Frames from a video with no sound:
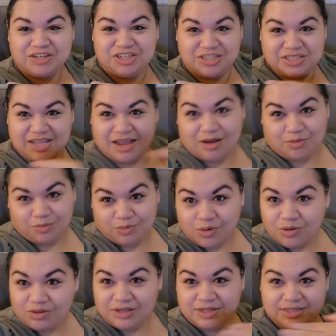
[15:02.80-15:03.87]
just like
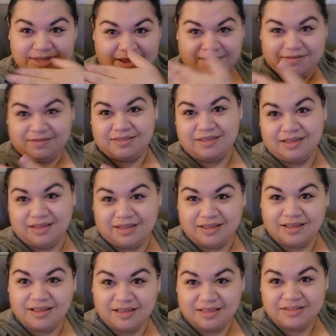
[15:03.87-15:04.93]
rolling down
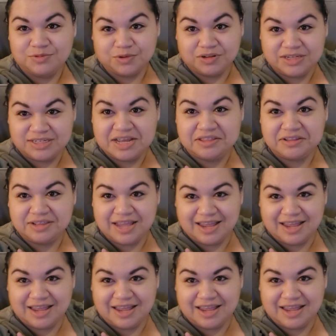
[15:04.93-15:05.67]
the rolling down the